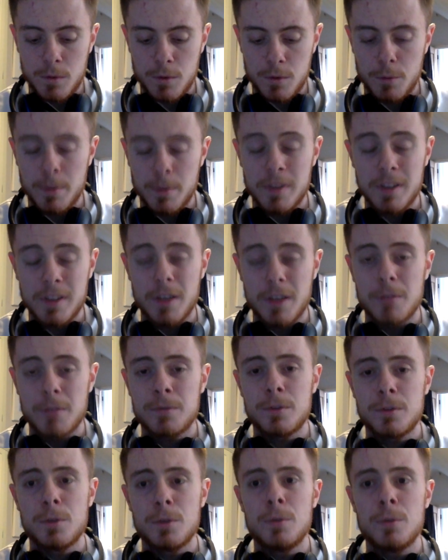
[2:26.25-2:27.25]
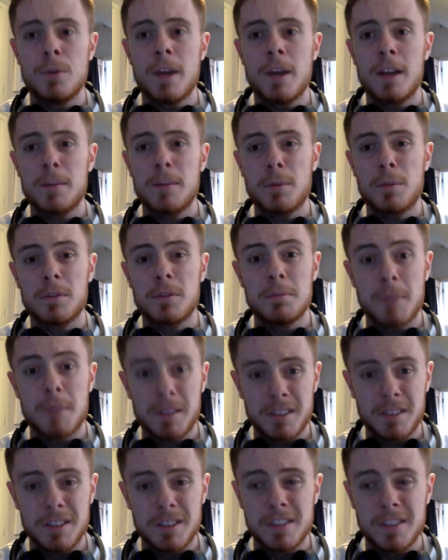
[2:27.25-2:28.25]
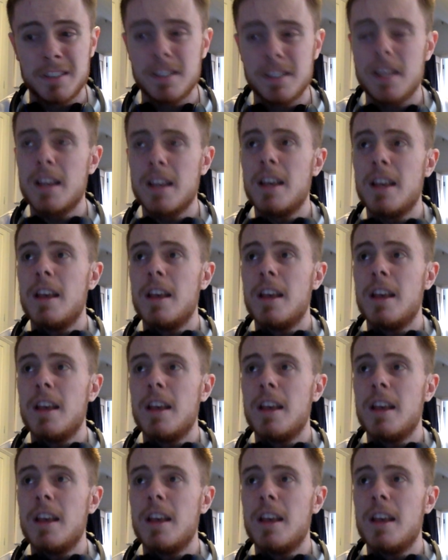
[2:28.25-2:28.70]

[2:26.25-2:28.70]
be sent through Xbox messages,